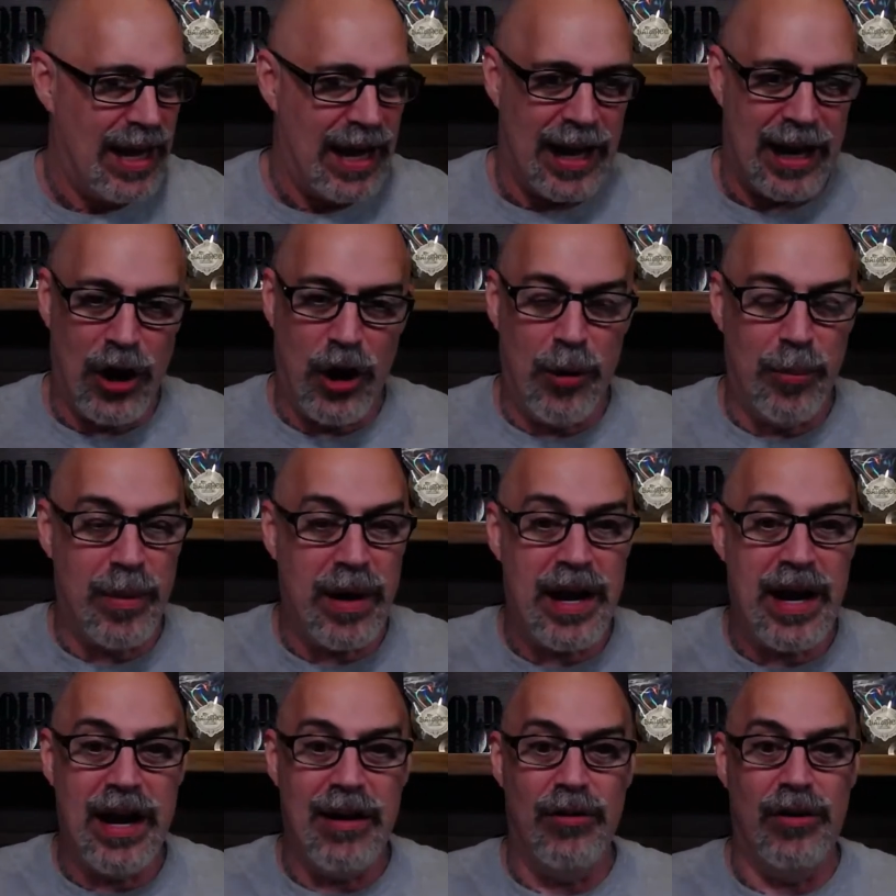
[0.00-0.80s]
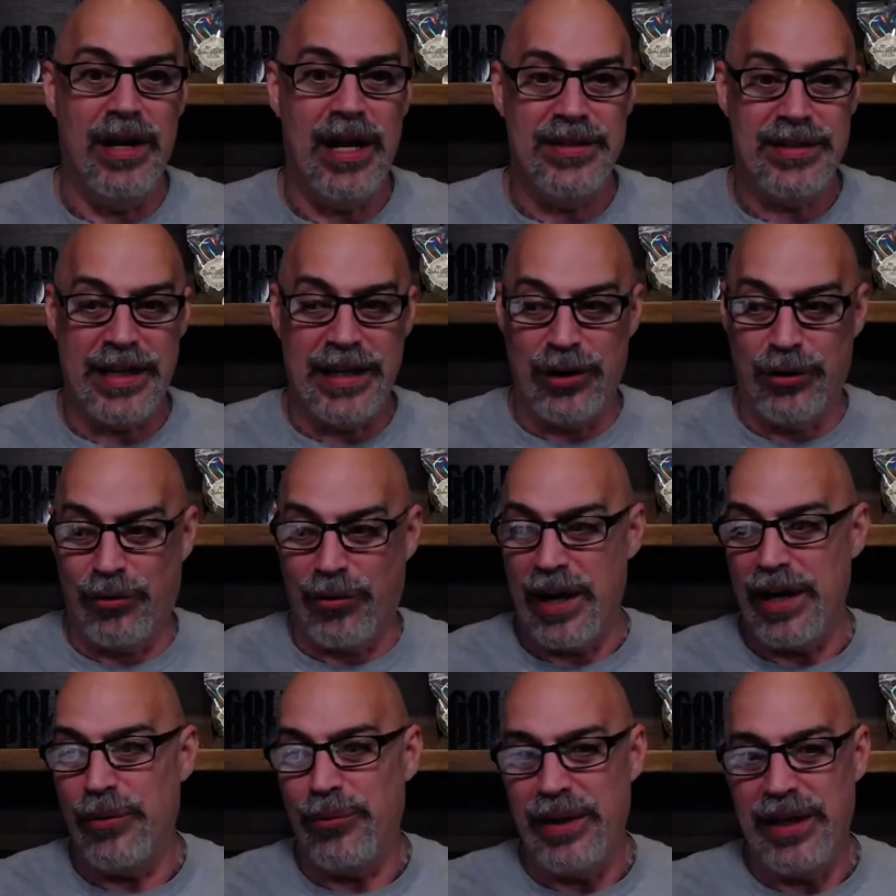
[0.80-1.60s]
And I hope everyone has a
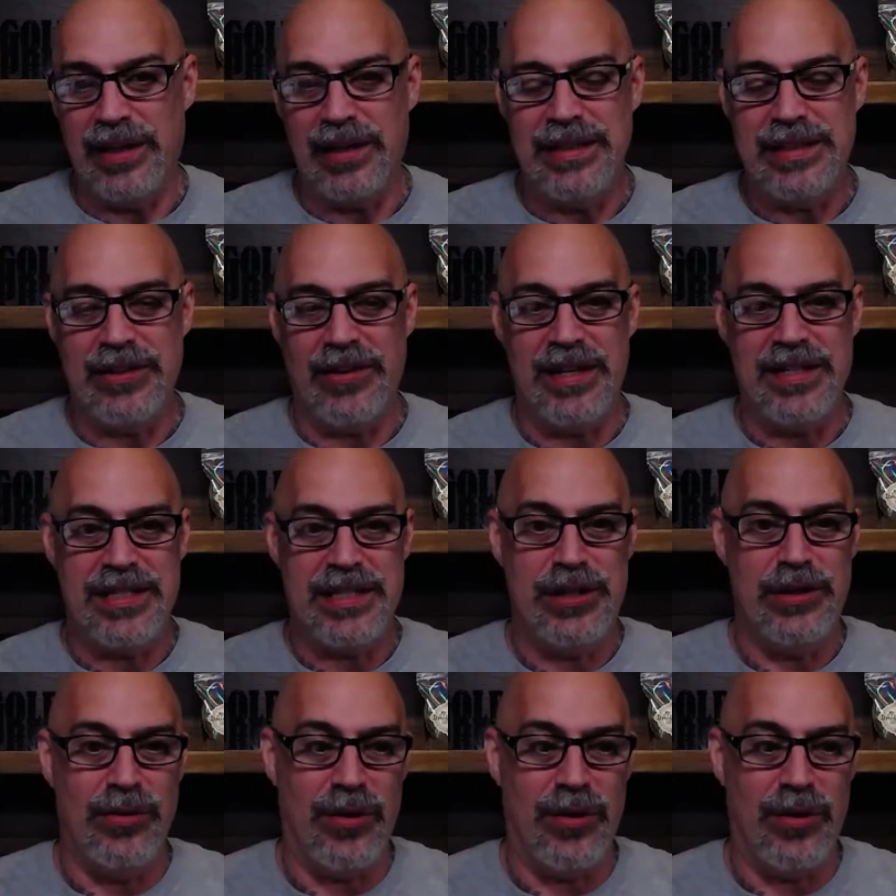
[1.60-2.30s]
great week until I see